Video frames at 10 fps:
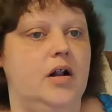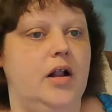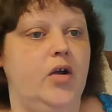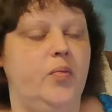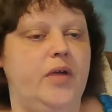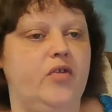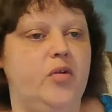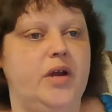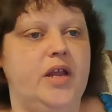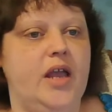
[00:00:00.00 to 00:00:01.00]
I hope
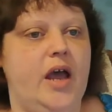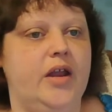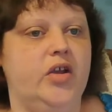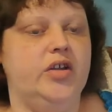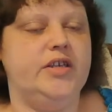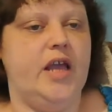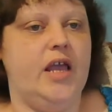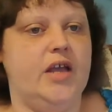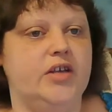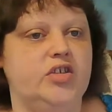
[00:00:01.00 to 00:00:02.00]
everybody had a good day
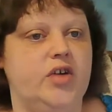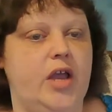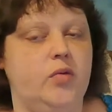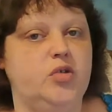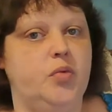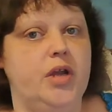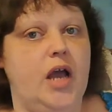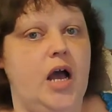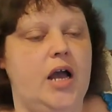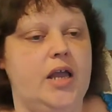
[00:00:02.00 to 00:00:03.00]
yesterday. It was pretty
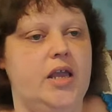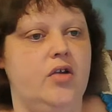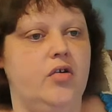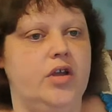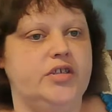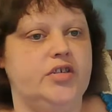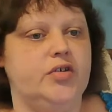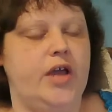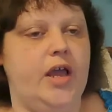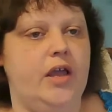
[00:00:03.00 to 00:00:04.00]
hot here
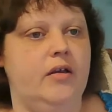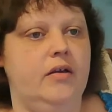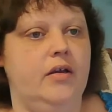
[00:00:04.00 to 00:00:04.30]
yesterday.